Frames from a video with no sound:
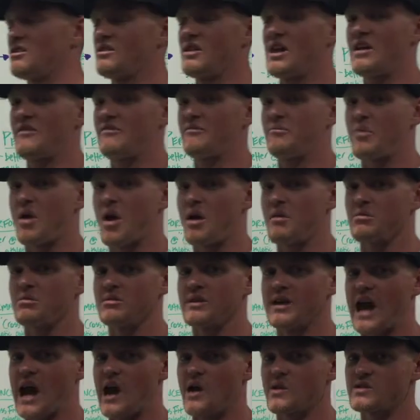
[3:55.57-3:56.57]
their life
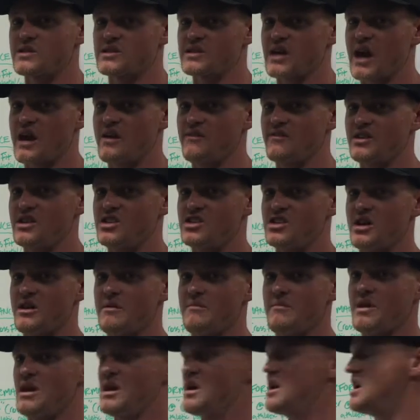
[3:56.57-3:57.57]
probably outside of the
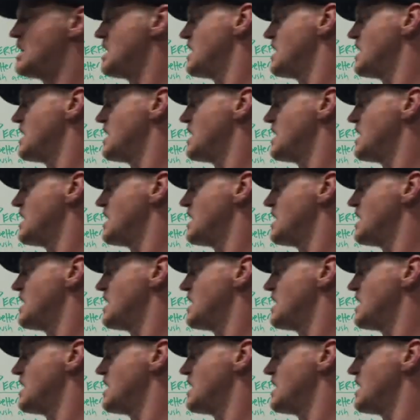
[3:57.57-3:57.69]
gym